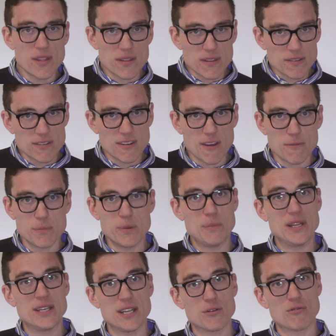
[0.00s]
that the
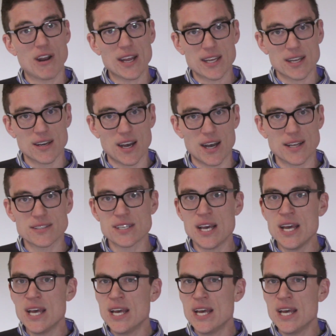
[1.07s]
CFPB did recognize